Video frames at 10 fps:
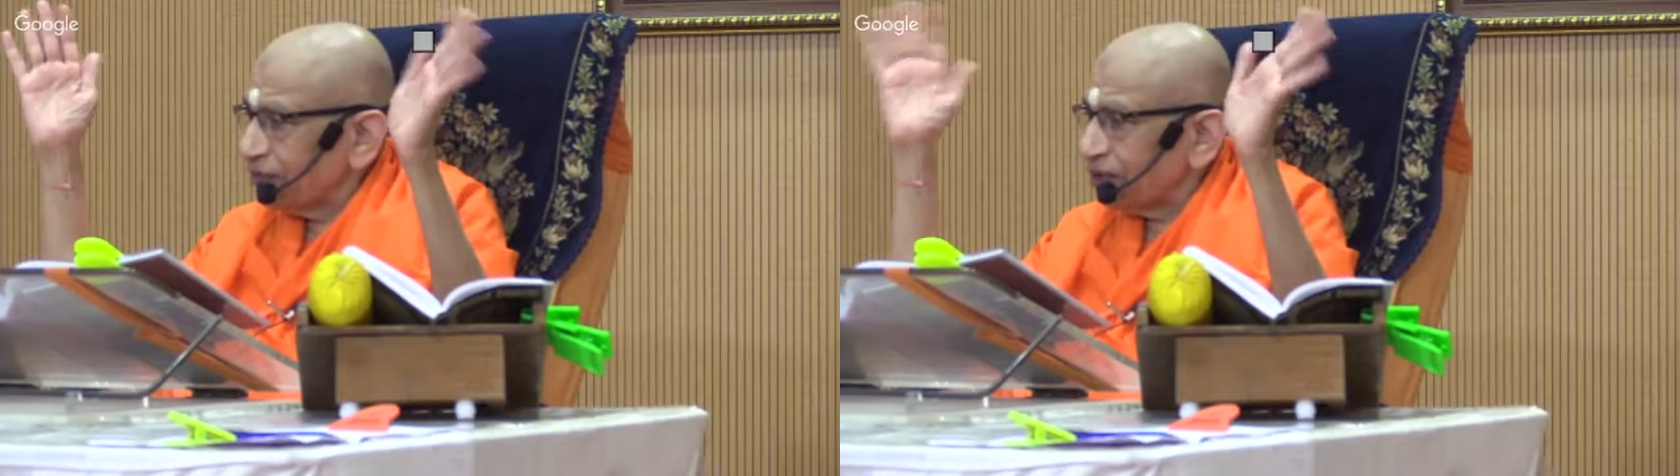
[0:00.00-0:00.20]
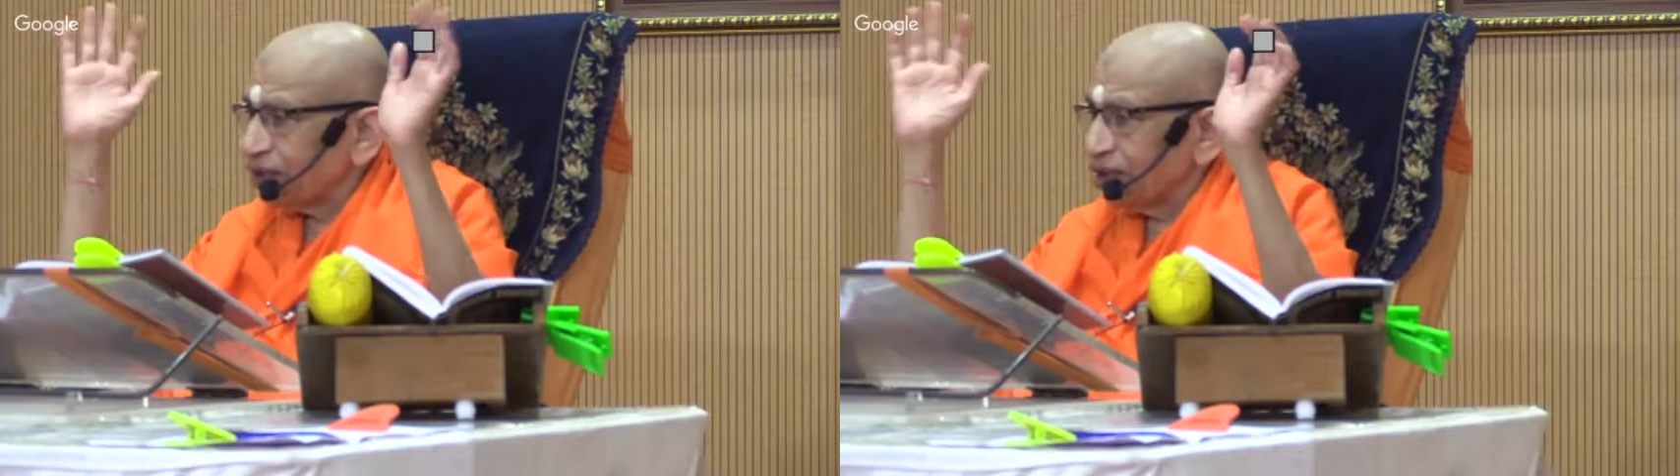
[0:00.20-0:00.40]

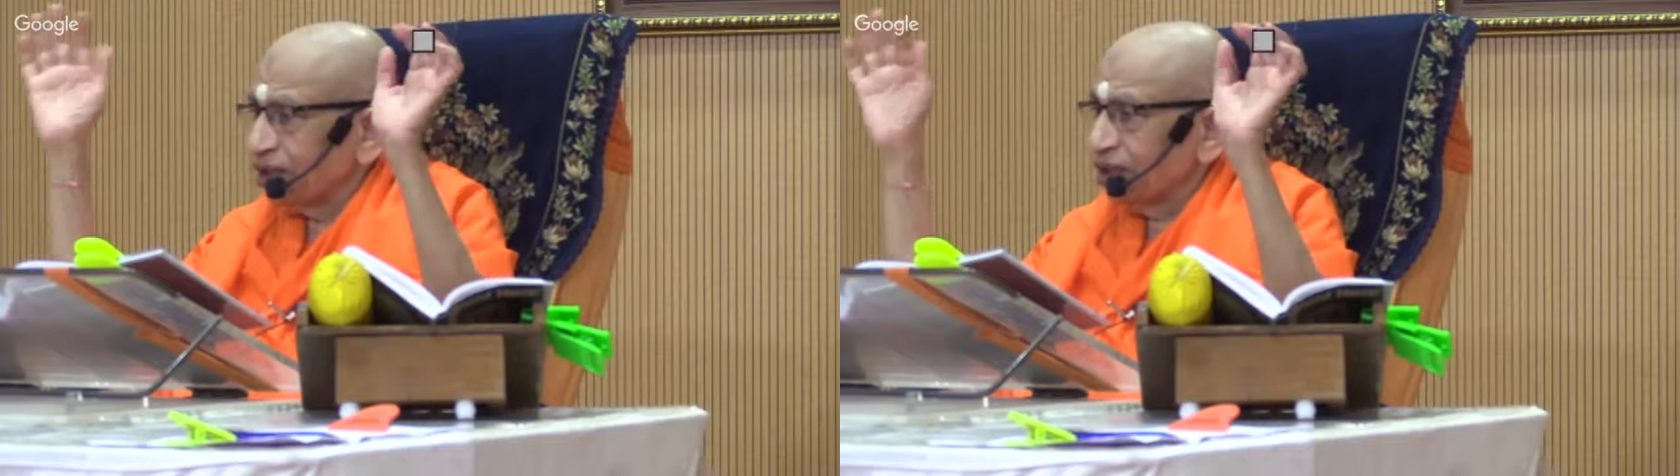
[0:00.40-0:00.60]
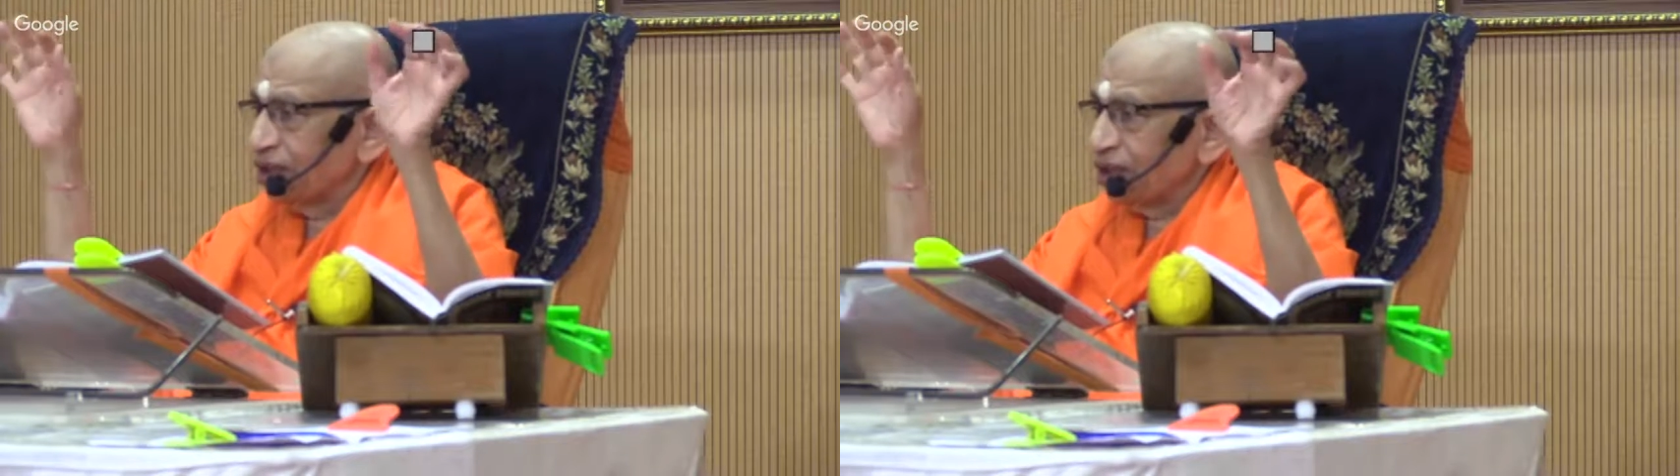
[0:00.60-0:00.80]
by
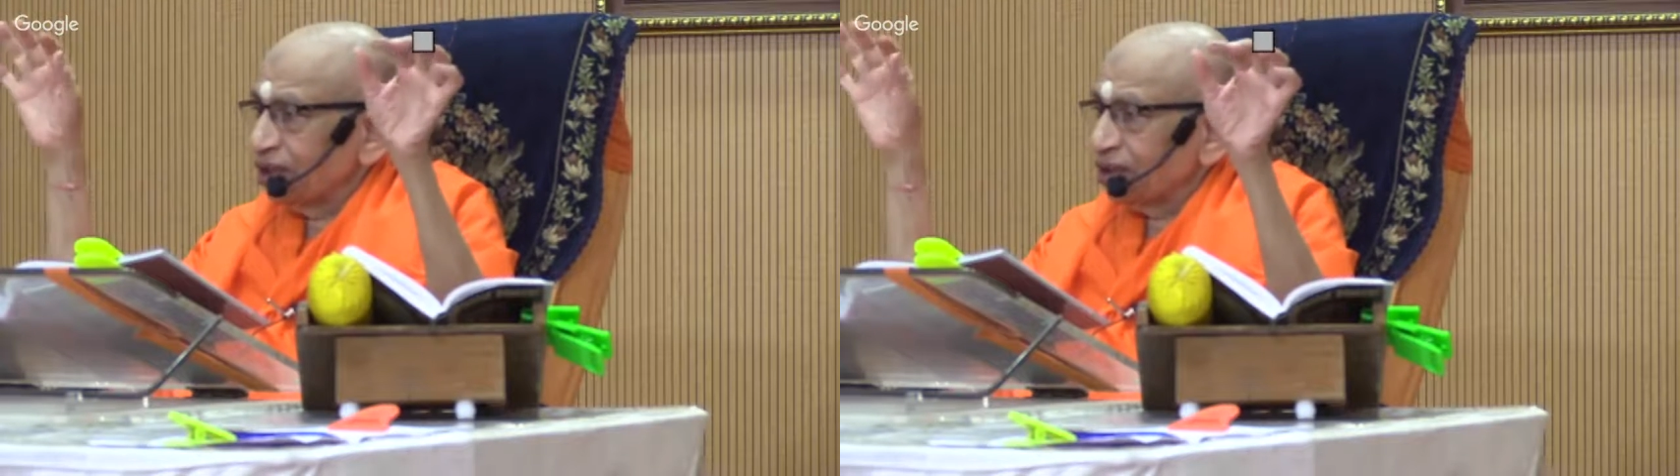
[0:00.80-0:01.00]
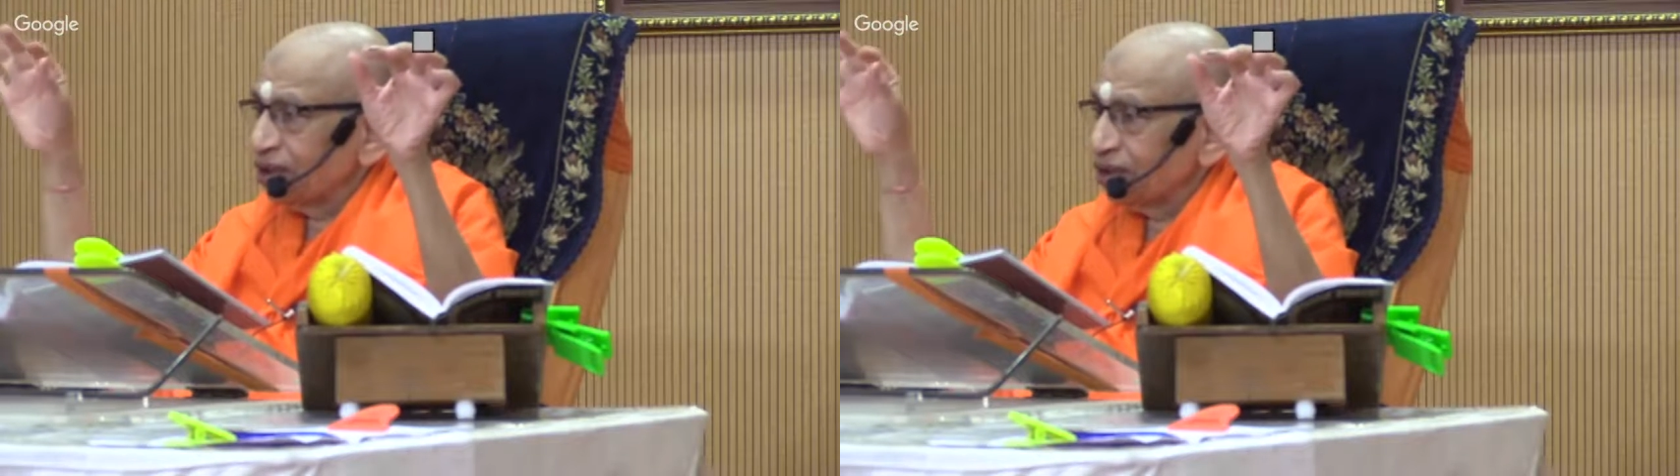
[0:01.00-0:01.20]
which
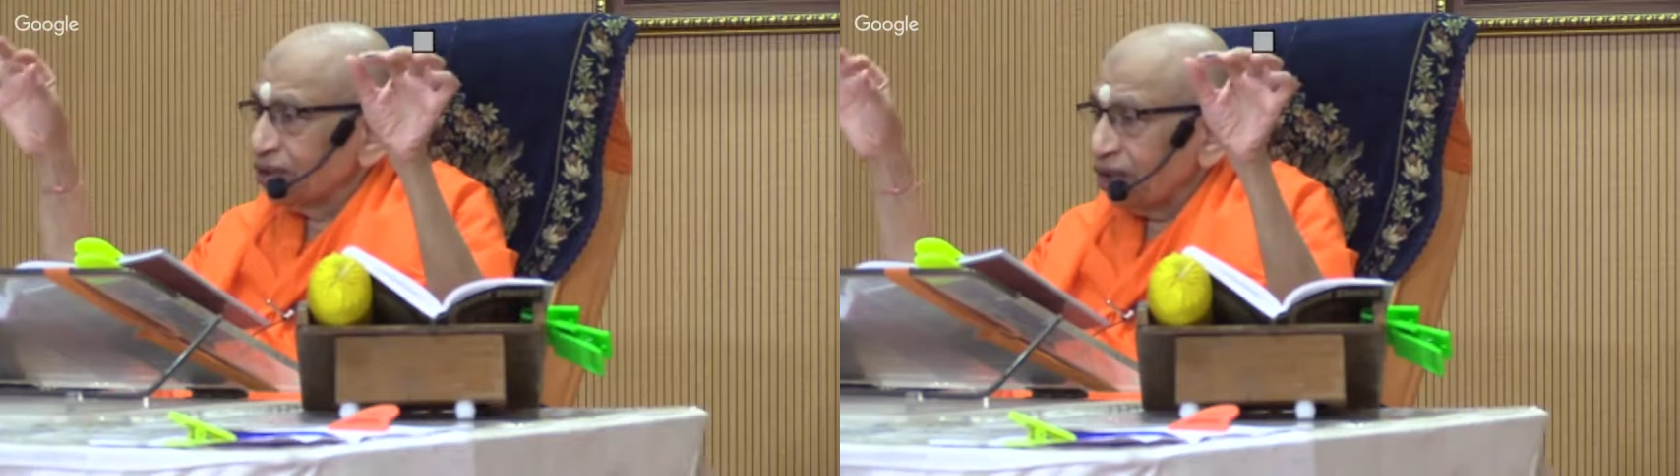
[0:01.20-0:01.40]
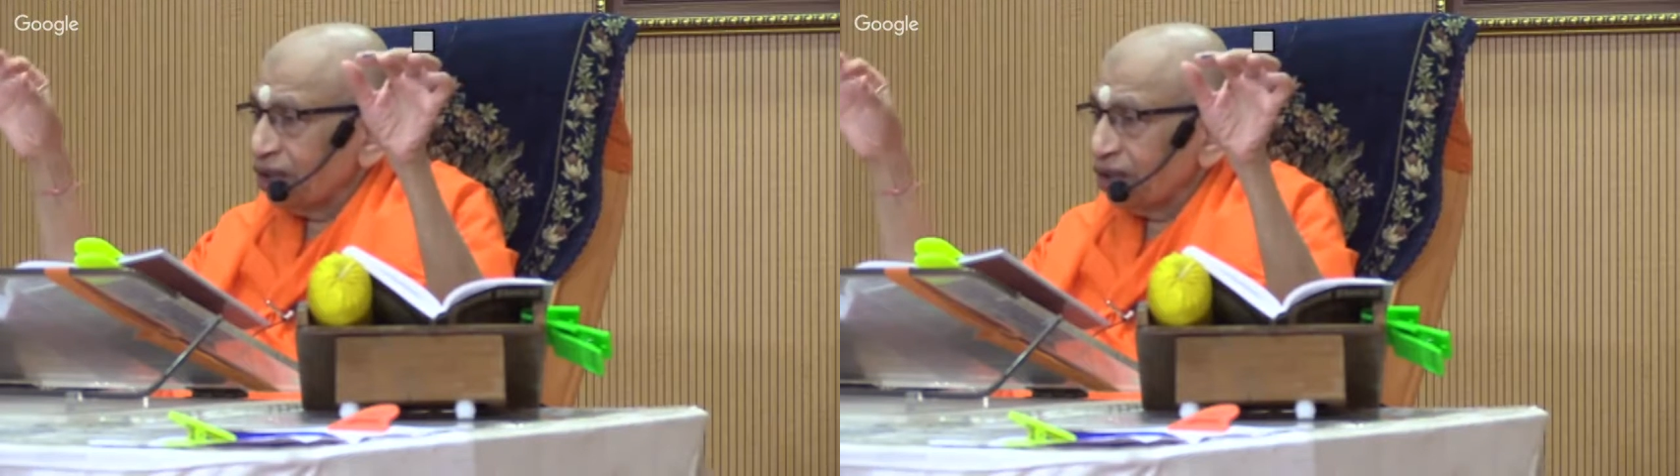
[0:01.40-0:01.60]

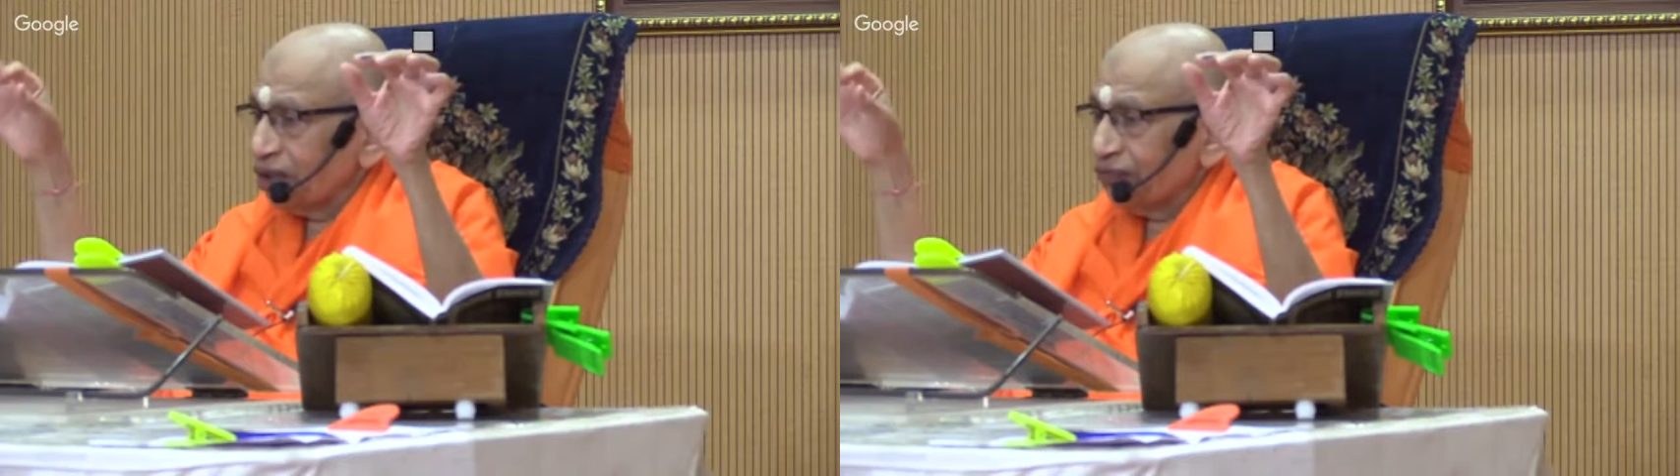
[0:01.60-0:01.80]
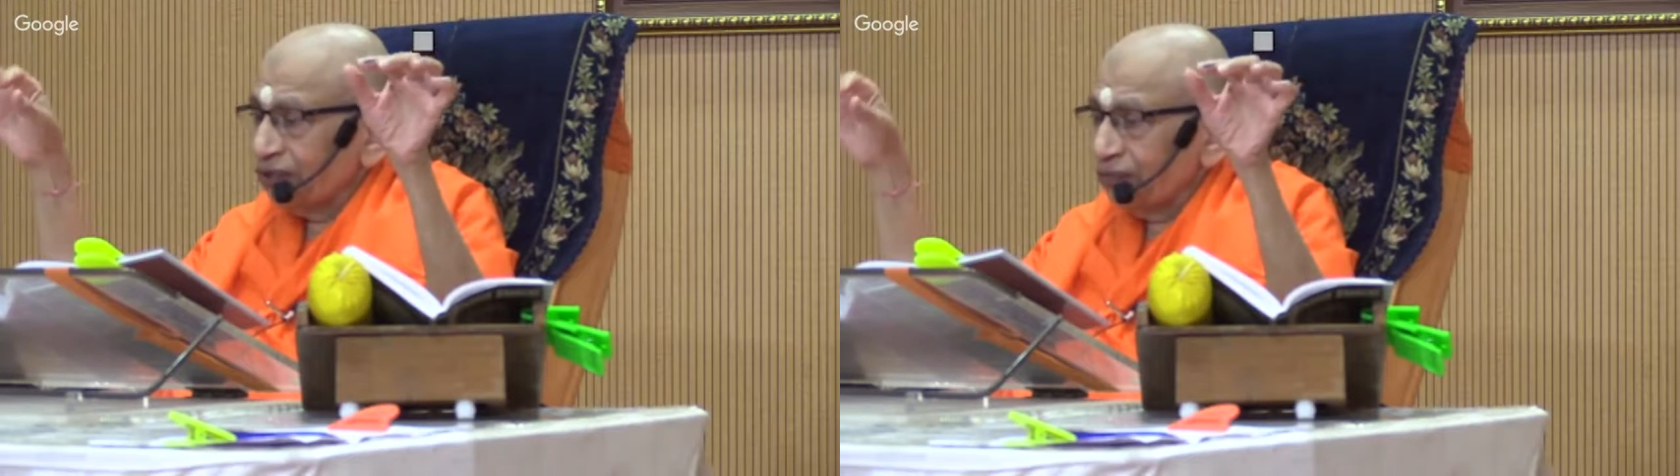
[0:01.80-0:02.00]
the
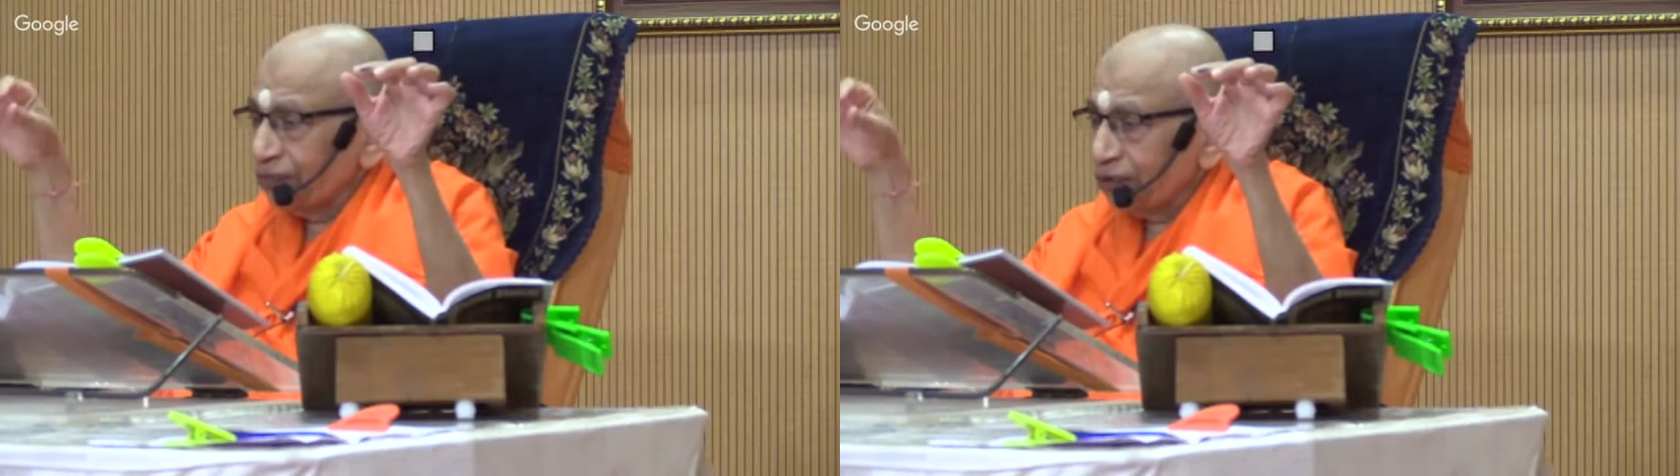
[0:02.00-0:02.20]
knowledge of